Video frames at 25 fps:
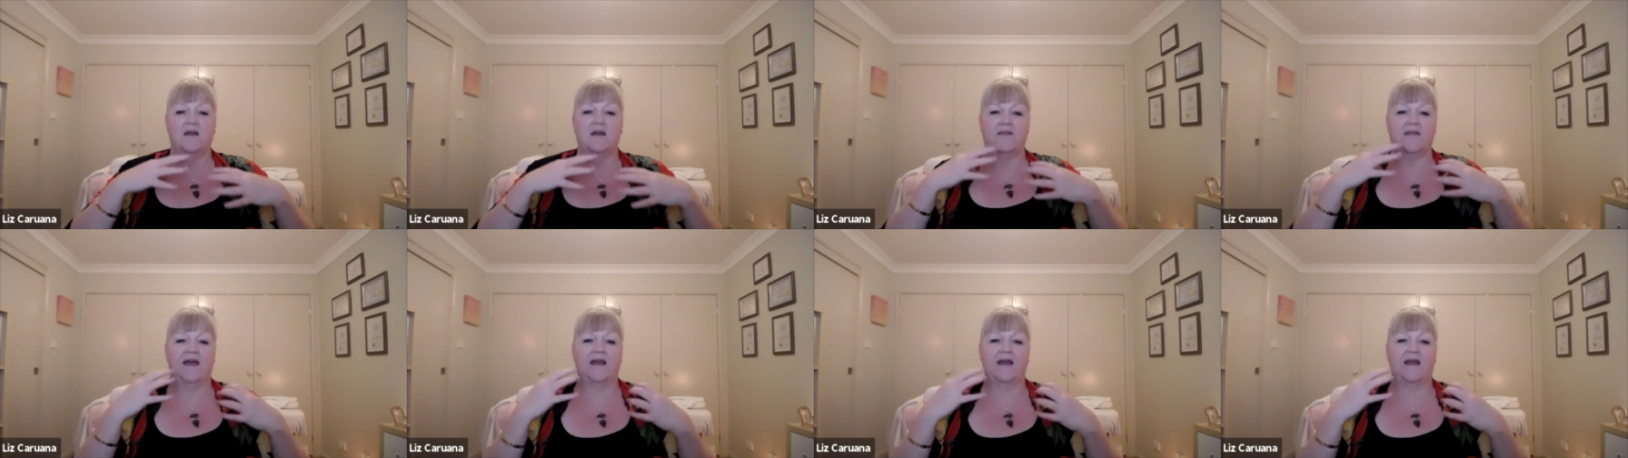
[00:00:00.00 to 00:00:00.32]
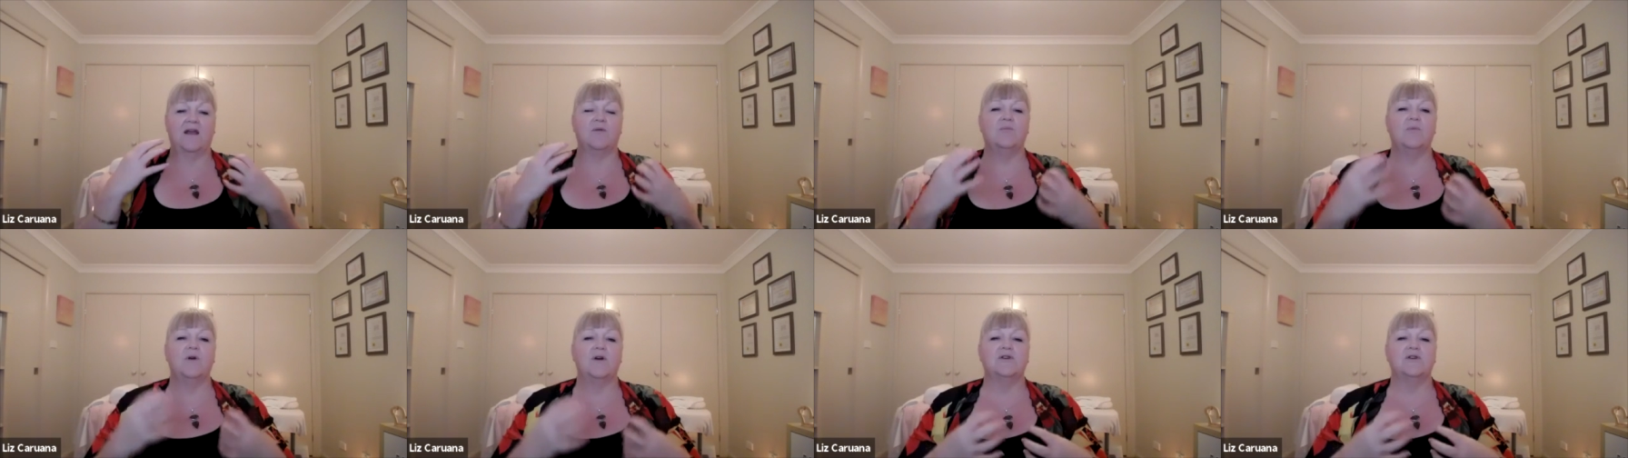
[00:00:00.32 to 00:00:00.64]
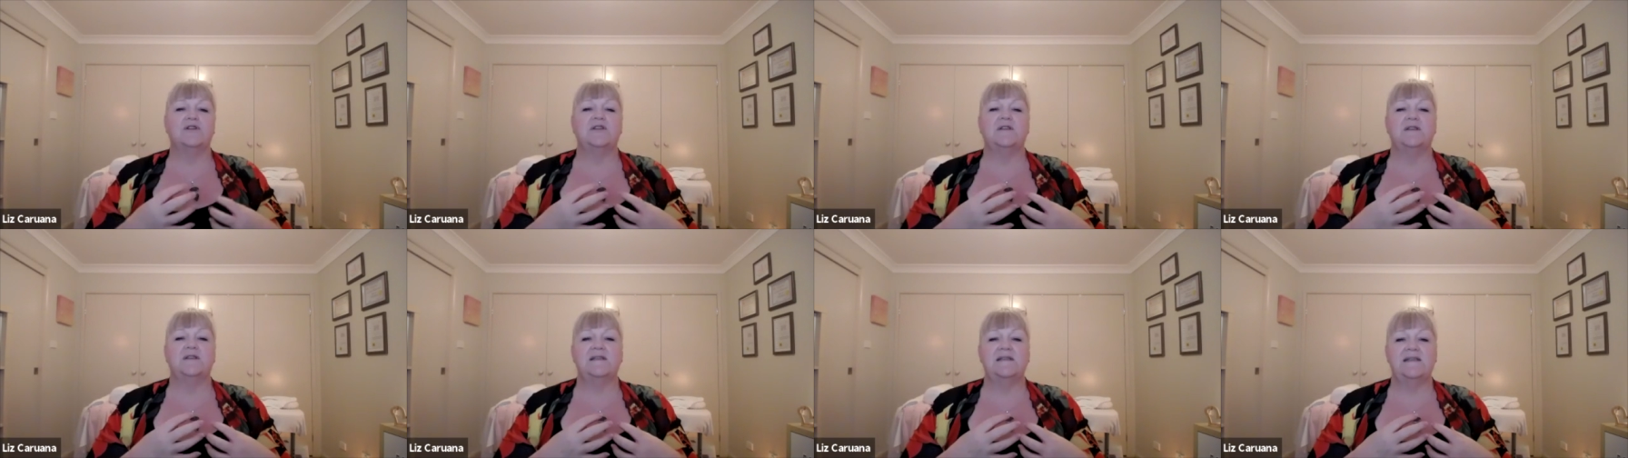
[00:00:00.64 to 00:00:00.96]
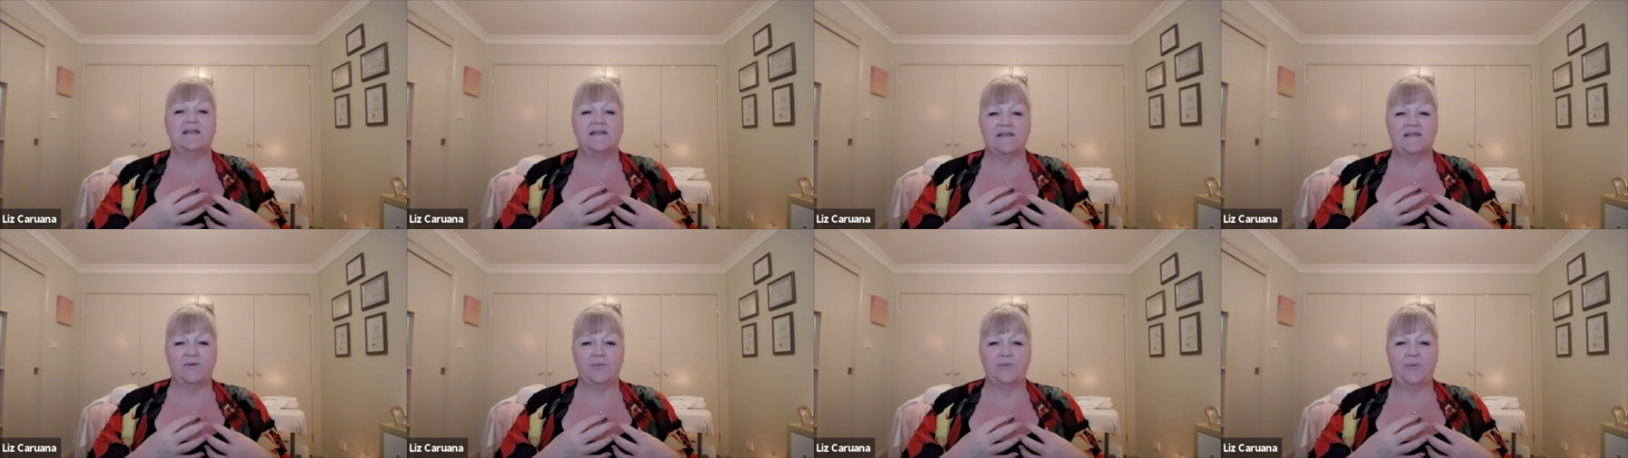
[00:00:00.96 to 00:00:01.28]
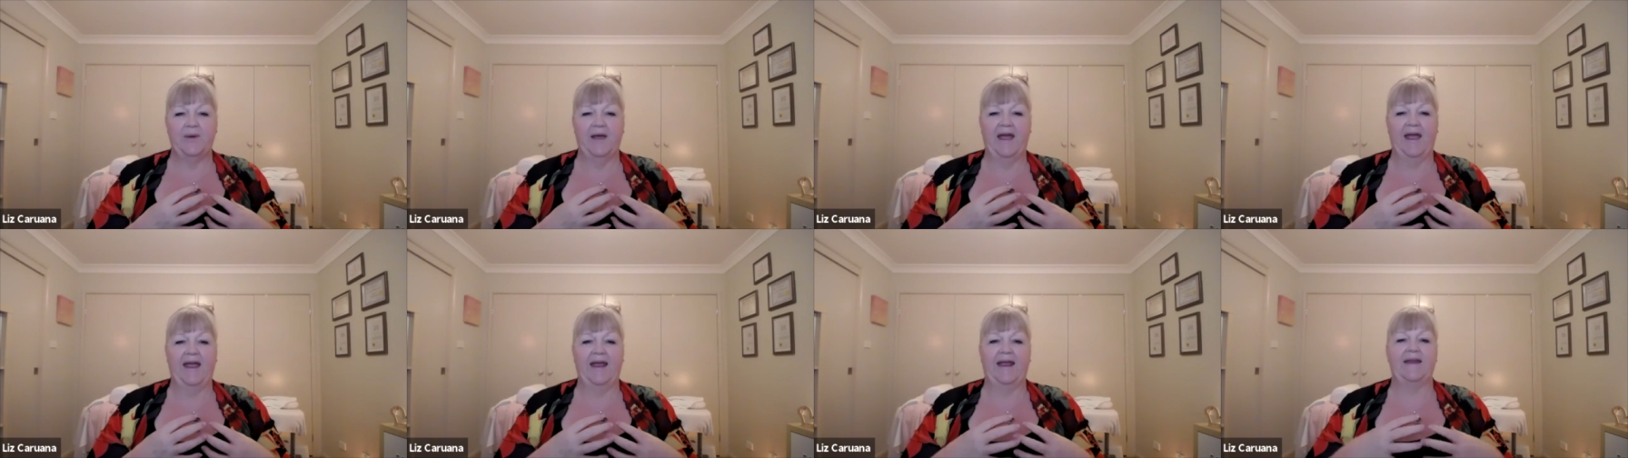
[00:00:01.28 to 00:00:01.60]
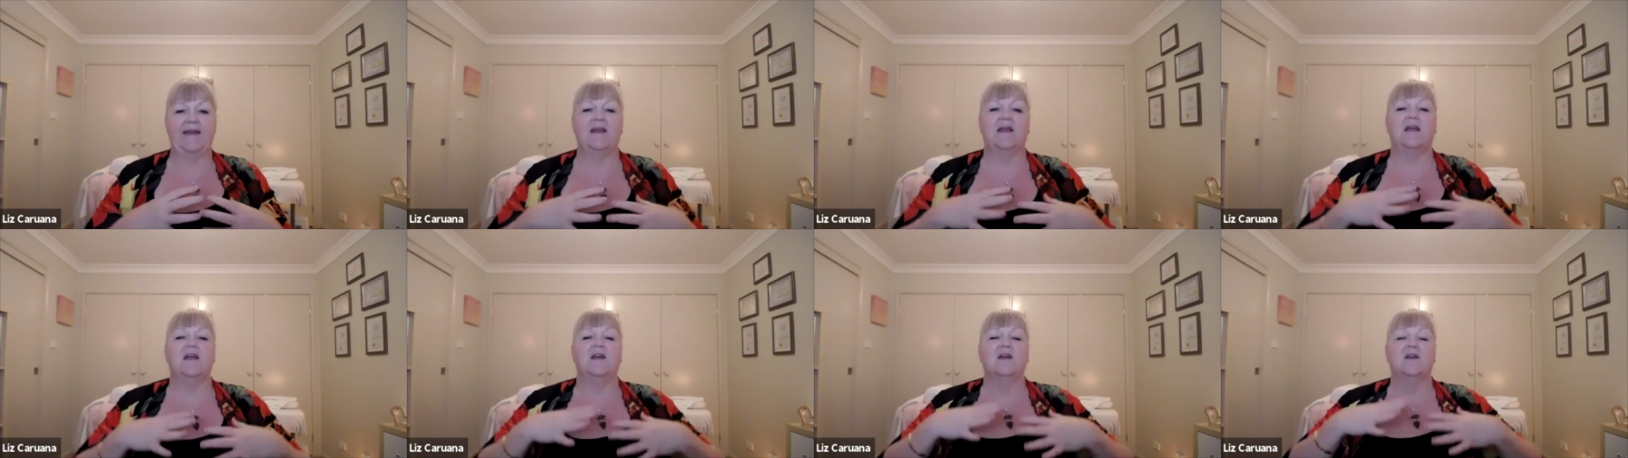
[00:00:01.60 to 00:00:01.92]
that emotion
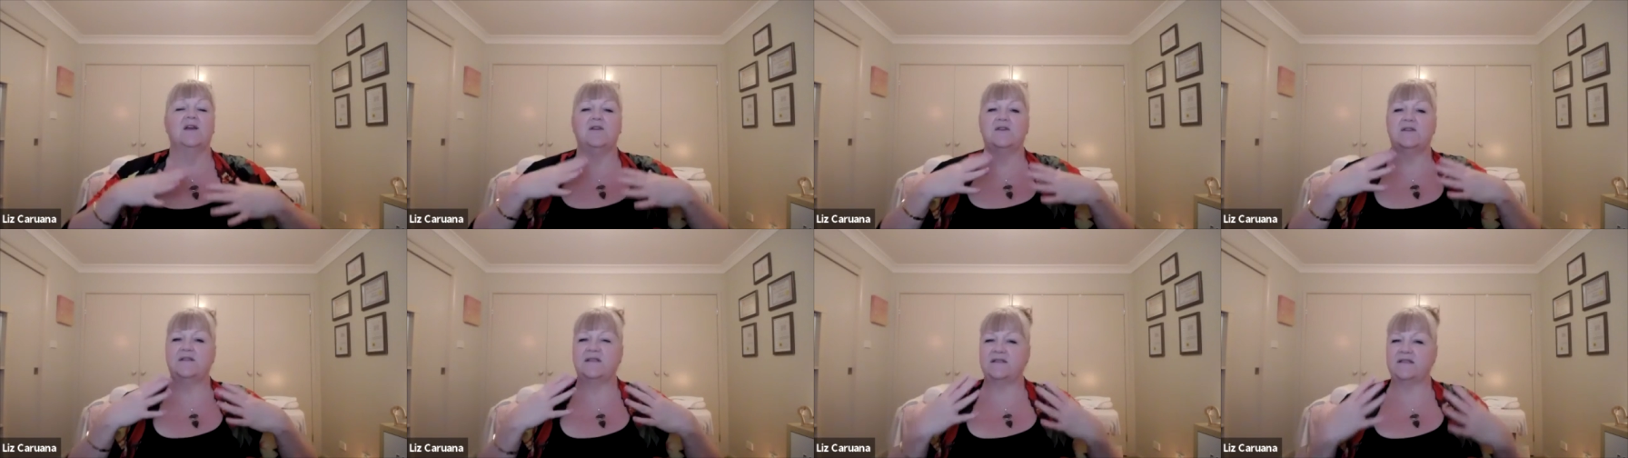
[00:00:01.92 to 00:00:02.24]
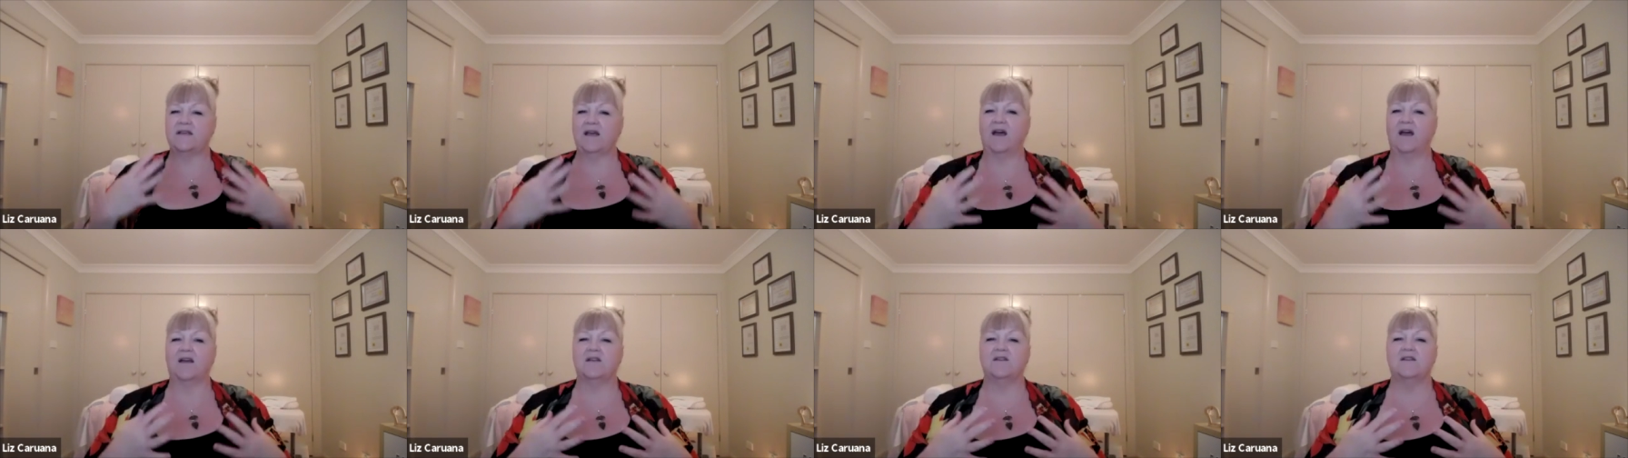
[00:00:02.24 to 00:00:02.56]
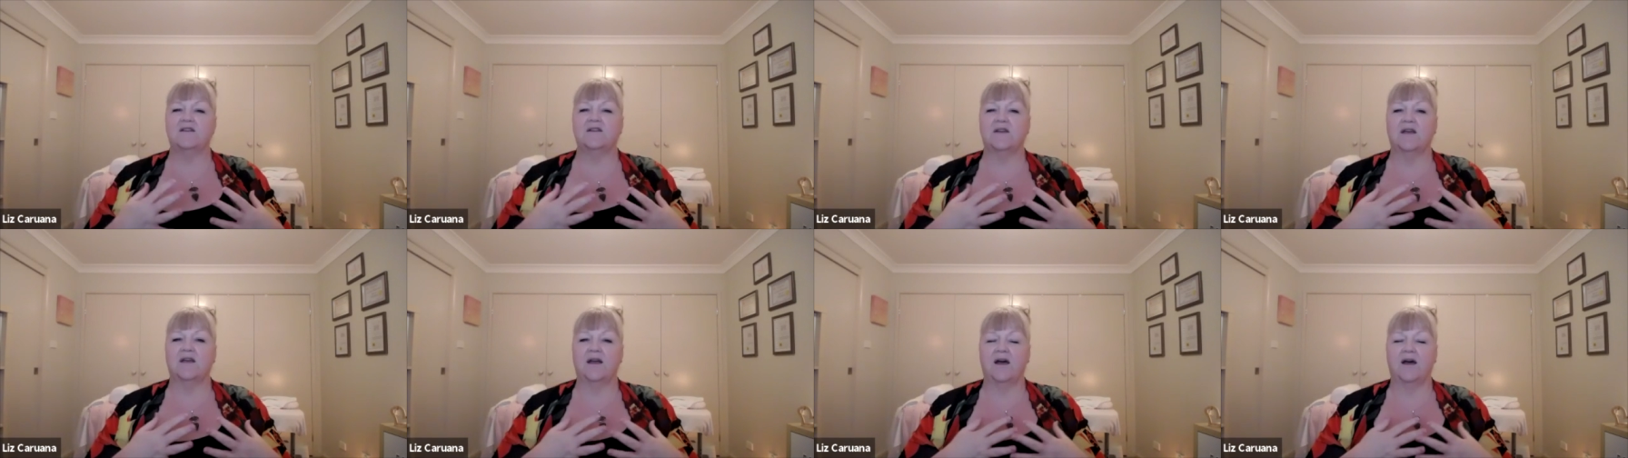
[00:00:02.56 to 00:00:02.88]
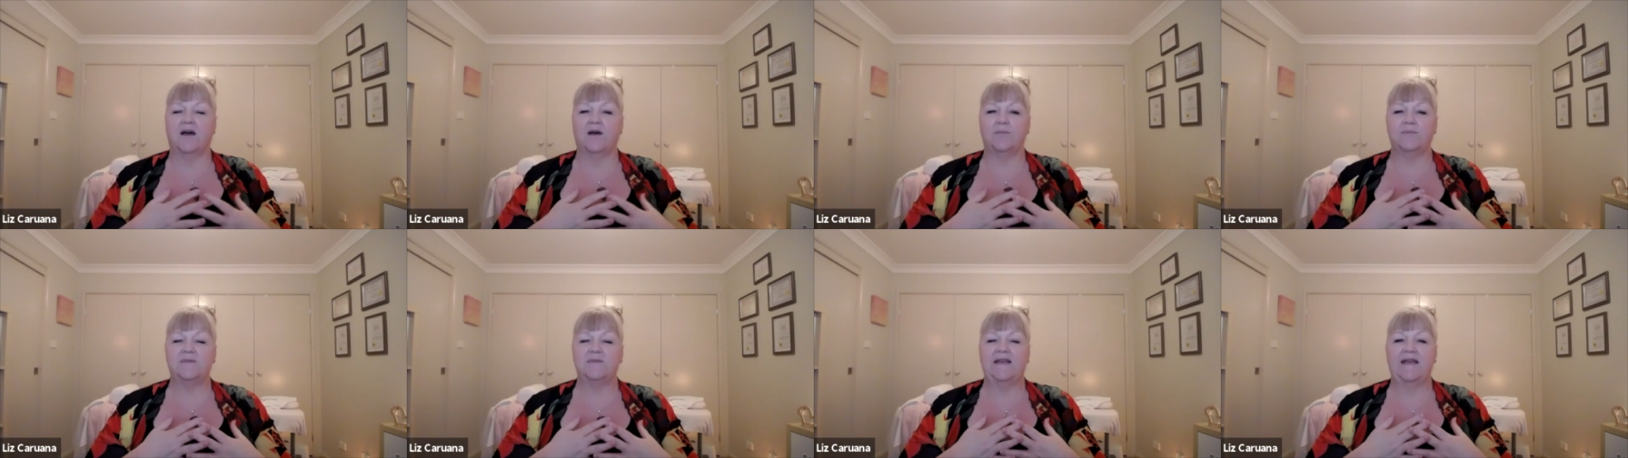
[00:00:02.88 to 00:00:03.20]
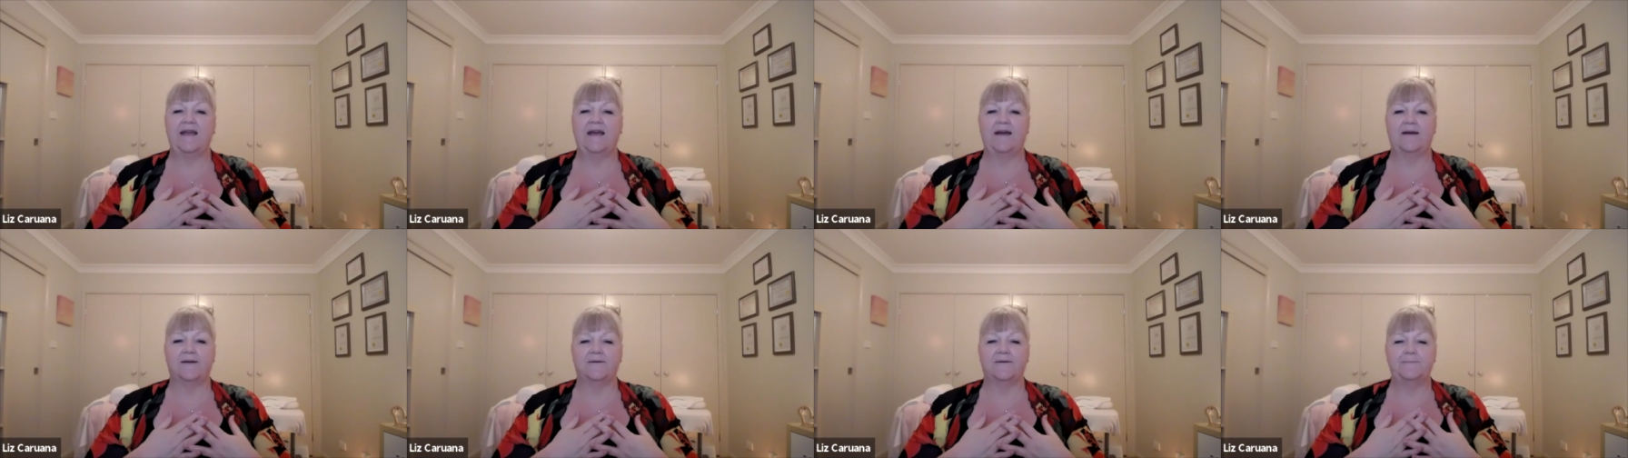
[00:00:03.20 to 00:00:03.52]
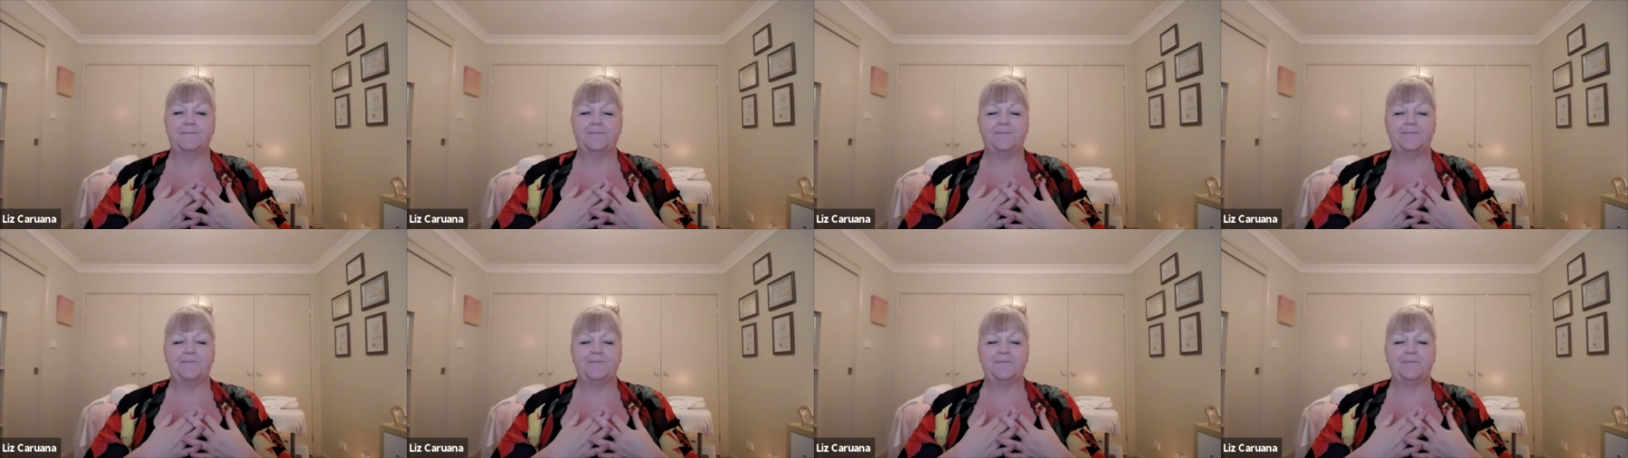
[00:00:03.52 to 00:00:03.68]
dissipate, you start to calm down.